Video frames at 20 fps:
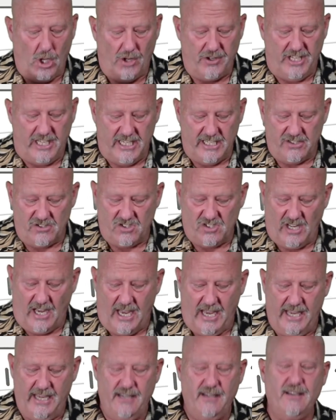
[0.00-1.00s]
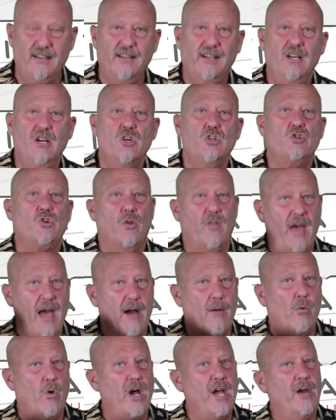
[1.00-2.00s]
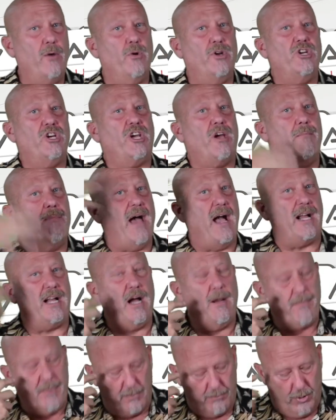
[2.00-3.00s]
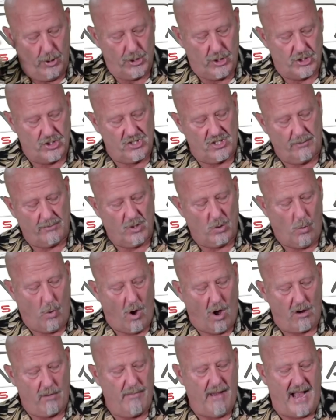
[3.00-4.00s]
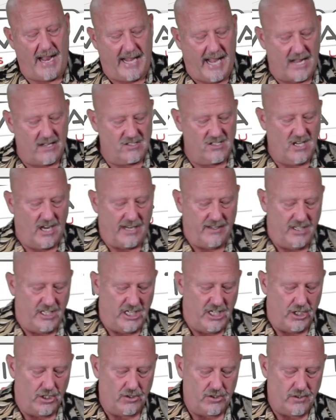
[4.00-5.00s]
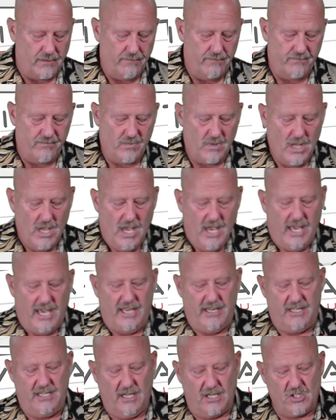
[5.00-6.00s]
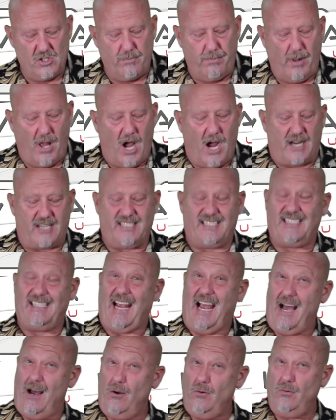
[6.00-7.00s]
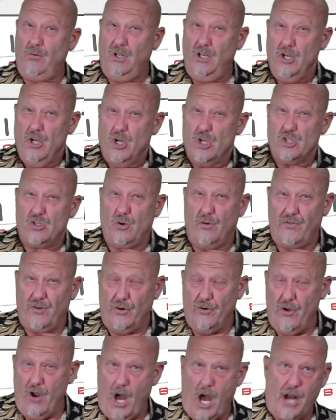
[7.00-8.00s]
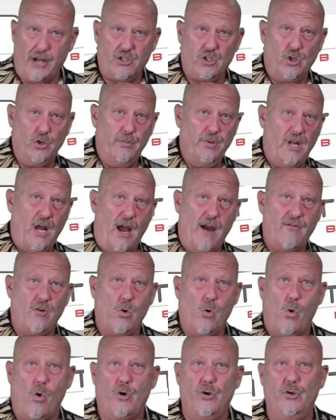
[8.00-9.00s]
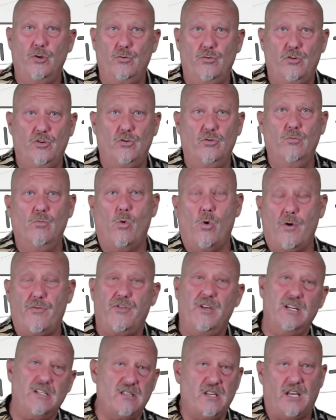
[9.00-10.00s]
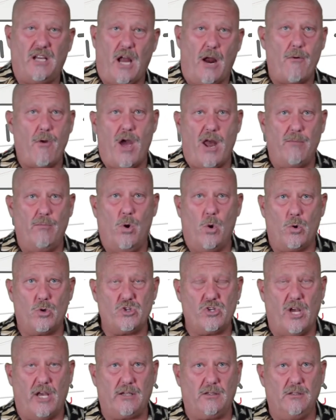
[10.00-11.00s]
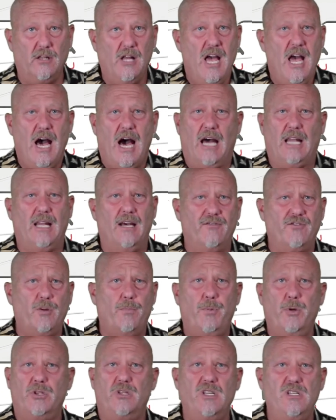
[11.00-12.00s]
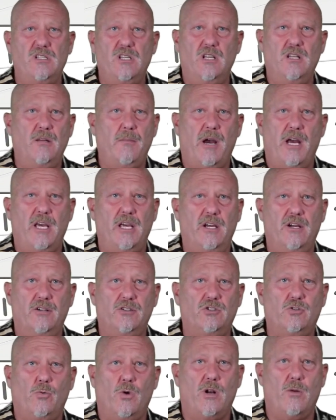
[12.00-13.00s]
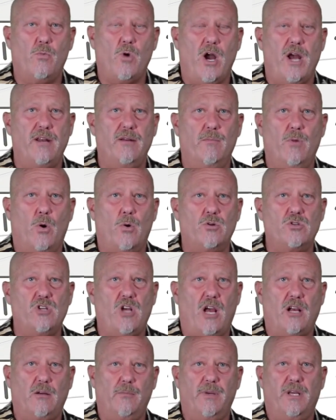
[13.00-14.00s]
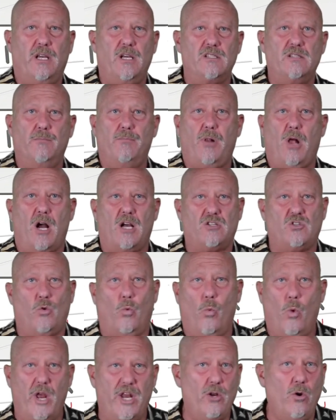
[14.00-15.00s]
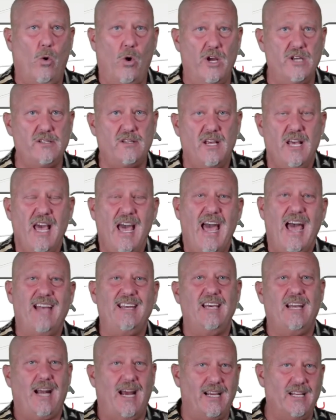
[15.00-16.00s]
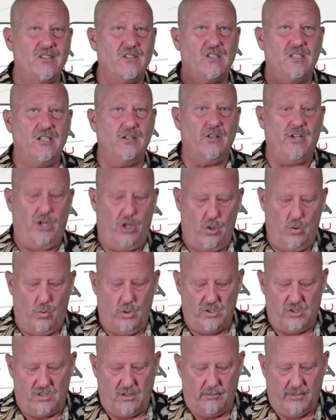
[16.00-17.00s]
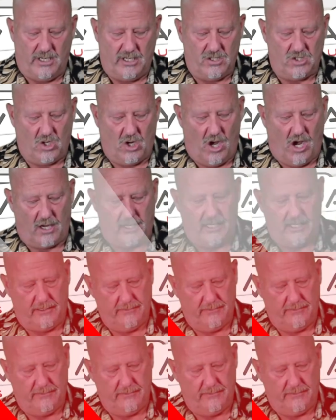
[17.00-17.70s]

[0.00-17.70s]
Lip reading: on the inside, so that way when you come back up, it pushes some of the water back outside the ears. It does block sound, so if you're not a scuba diver or you do more things like I ride a motorcycle, I love to put these in my ears when I'm riding a motorcycle because it blocks the wind noise, and yet I can still hear when somebody's talking.